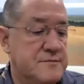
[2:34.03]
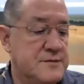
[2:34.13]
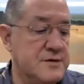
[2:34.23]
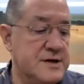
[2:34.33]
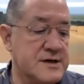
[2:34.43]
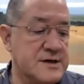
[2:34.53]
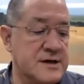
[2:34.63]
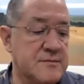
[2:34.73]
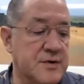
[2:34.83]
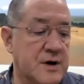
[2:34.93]
to the
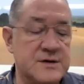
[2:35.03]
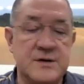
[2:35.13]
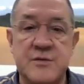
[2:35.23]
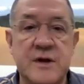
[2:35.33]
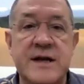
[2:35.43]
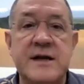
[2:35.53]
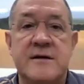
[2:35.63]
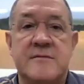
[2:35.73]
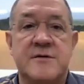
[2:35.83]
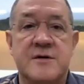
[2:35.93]
extent possible,
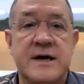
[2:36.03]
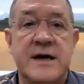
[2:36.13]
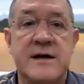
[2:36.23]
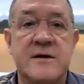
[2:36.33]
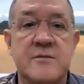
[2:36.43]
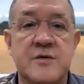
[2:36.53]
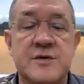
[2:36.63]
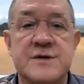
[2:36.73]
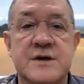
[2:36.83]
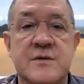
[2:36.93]
any delay in
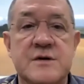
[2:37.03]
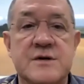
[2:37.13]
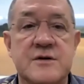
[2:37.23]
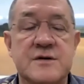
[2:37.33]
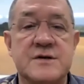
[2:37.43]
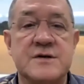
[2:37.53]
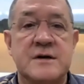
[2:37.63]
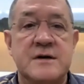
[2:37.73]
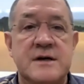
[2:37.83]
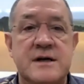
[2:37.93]
producing results
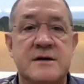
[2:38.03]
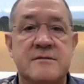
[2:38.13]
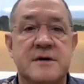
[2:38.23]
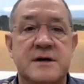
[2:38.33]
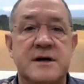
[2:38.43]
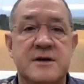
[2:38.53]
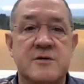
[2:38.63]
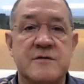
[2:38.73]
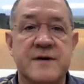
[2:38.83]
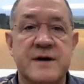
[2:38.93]
in
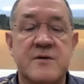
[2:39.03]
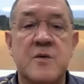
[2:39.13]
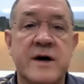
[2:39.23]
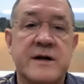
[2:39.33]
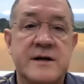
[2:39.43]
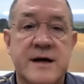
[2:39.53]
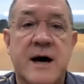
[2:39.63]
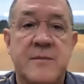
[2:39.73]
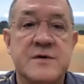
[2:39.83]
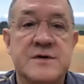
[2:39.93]
another event when it
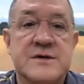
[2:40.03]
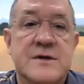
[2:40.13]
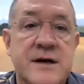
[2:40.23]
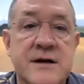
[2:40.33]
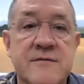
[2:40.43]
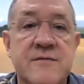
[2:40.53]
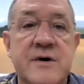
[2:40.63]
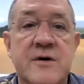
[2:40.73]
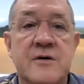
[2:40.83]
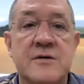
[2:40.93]
happens, not if,
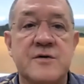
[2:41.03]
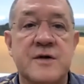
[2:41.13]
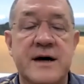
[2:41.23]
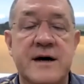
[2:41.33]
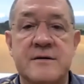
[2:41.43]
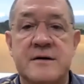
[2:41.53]
we all know that.